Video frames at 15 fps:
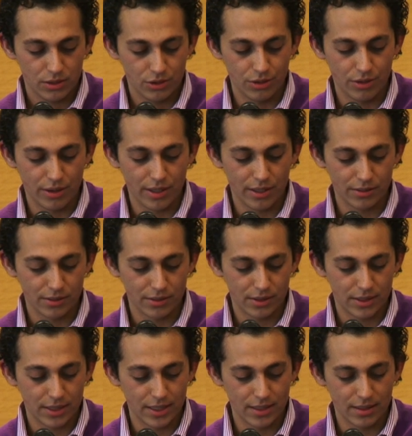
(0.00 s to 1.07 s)

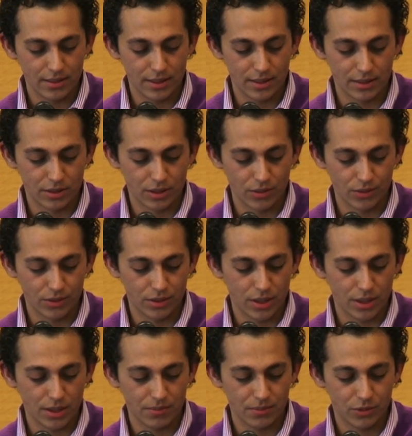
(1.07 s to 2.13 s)
2010, it goes
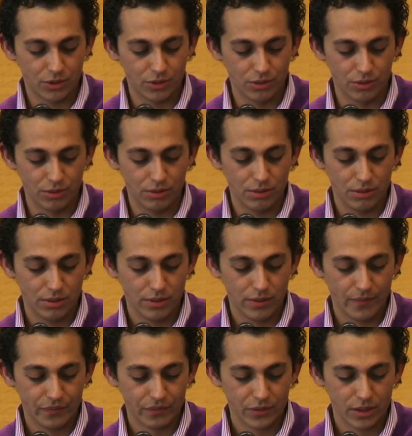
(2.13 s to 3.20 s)
up to
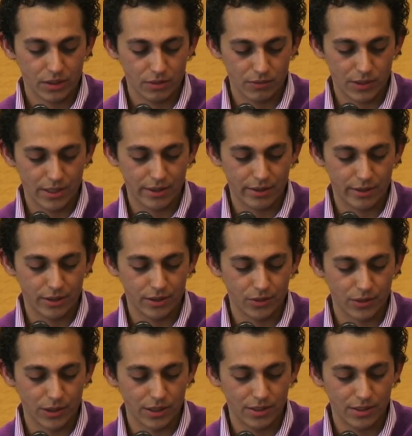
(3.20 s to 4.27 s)
one third
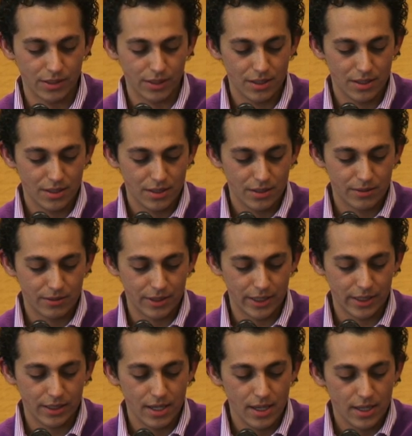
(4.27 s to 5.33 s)
as well,
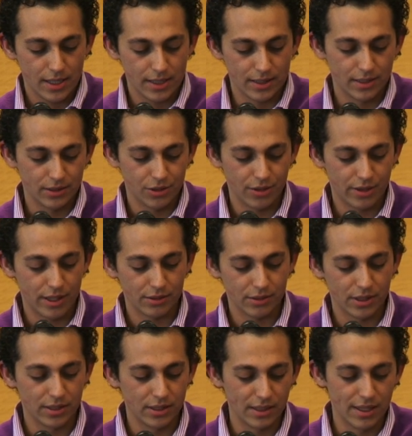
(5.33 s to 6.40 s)
right? And then
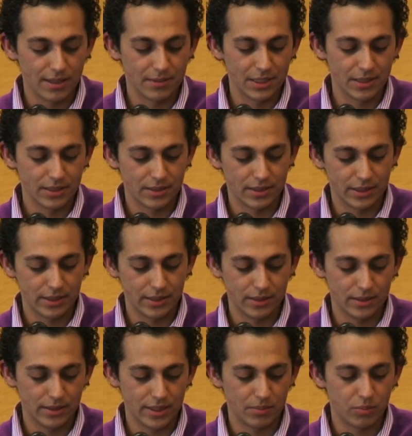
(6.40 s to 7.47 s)
2011 is
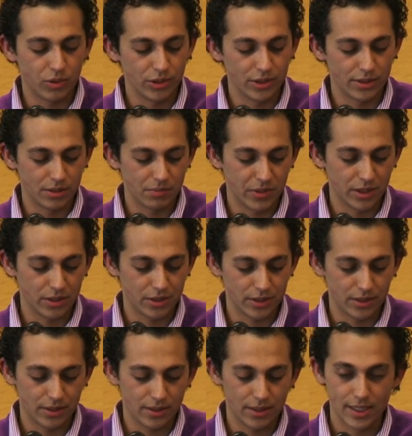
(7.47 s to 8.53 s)
the appointed
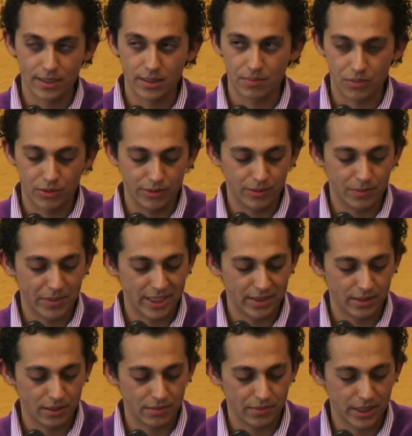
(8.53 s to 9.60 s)
budget as approved by
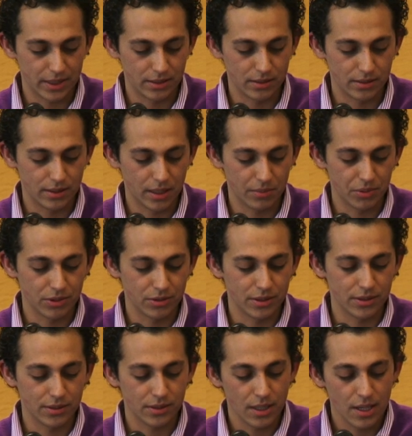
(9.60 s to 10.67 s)
the
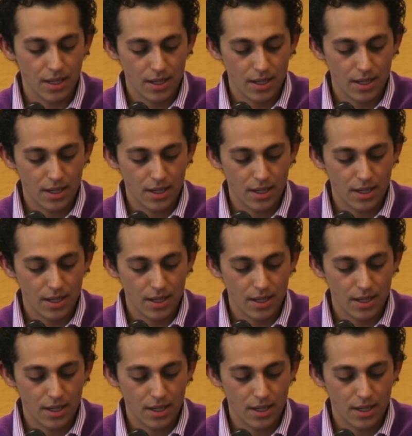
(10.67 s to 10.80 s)
deputies.